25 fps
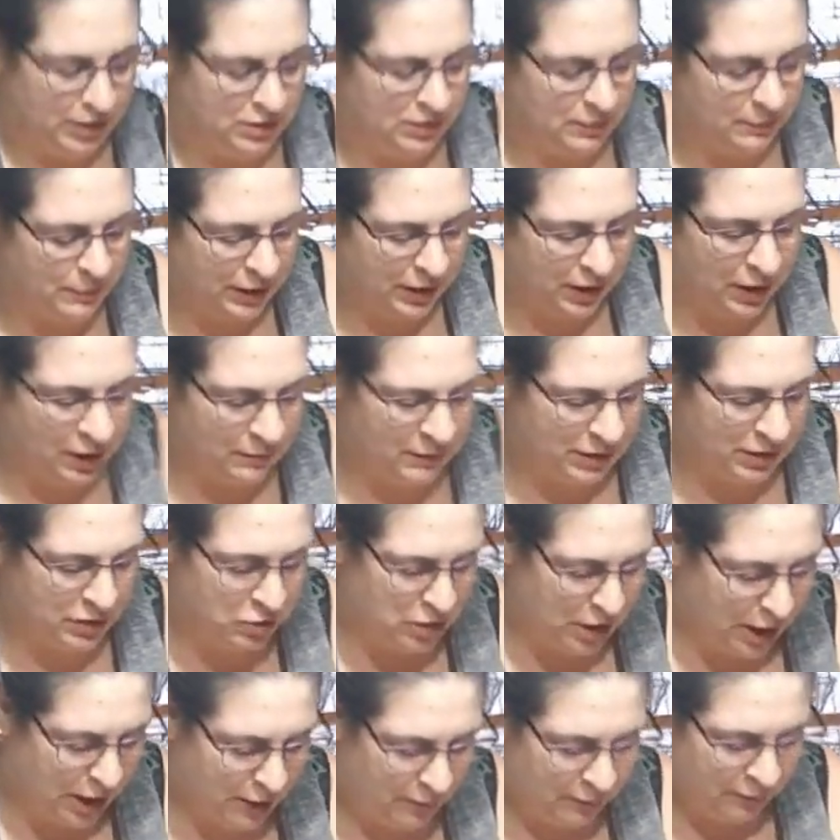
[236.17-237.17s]
to become a
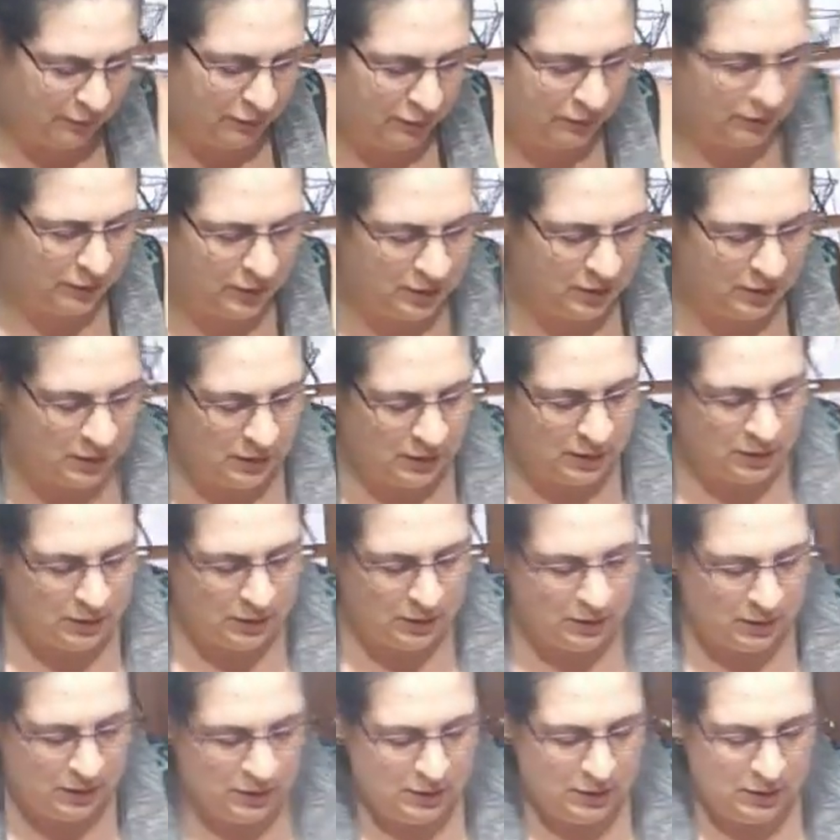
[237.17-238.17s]
chef
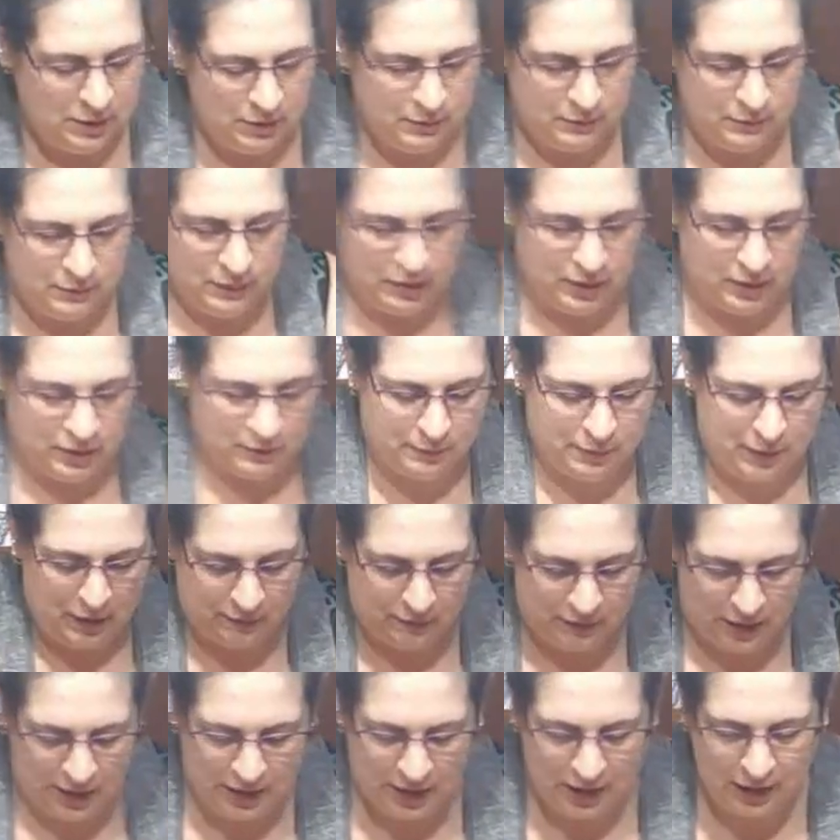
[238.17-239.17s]
above
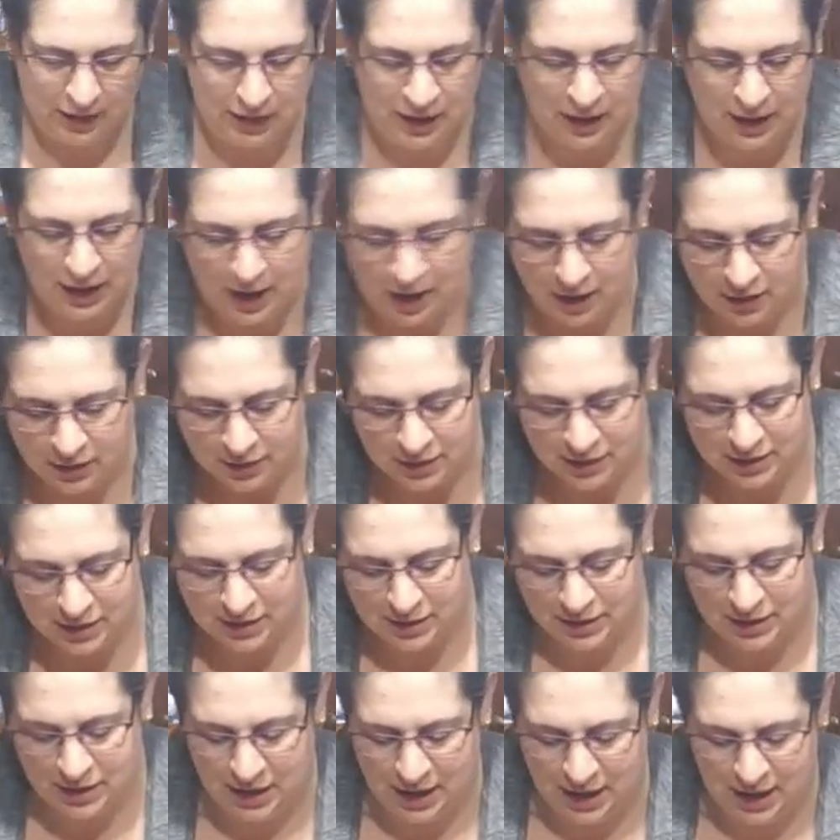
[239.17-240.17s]
anything
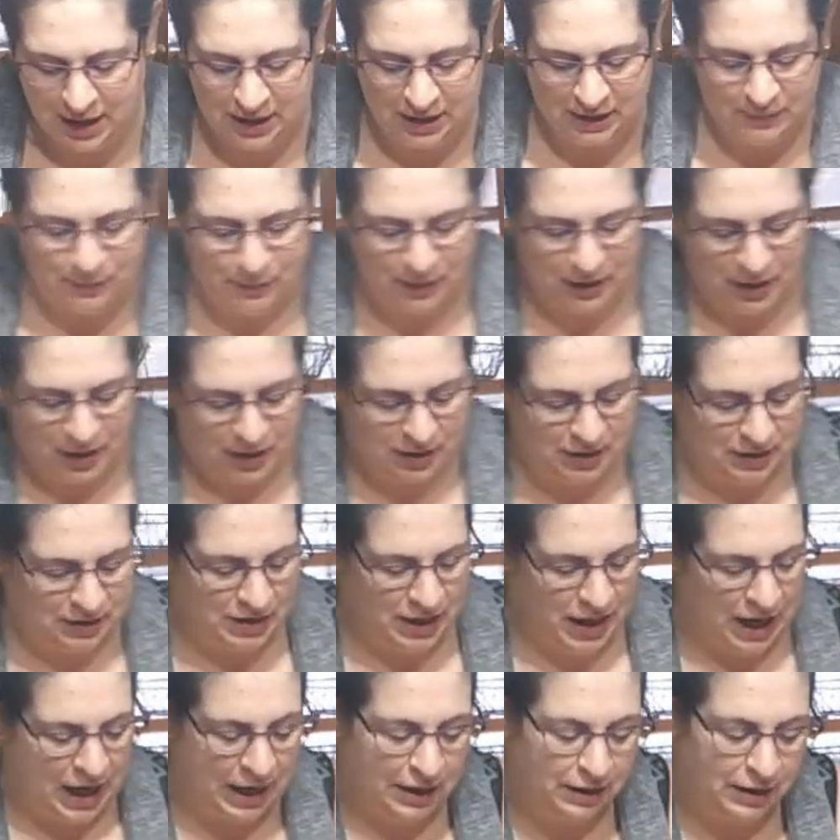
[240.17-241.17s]
else is because
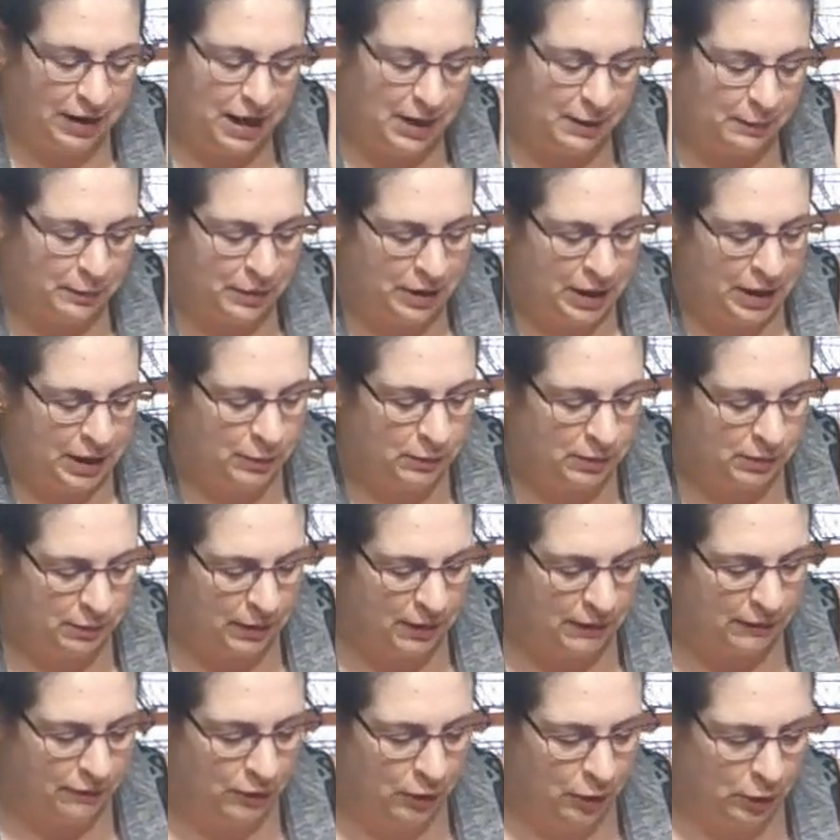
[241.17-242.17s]
I like playing with
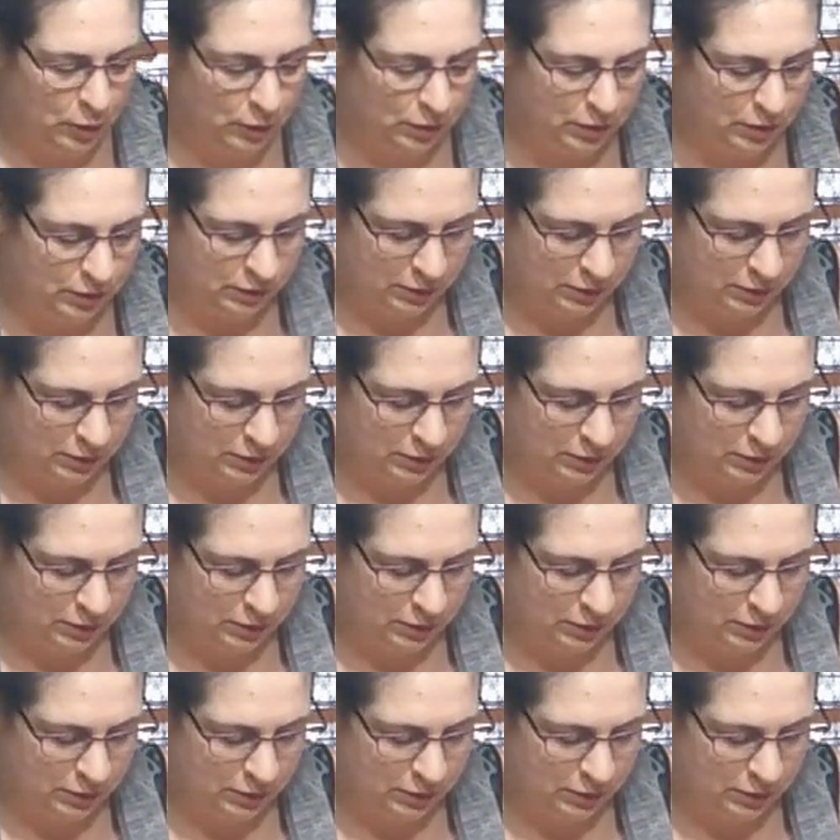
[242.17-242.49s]
my food.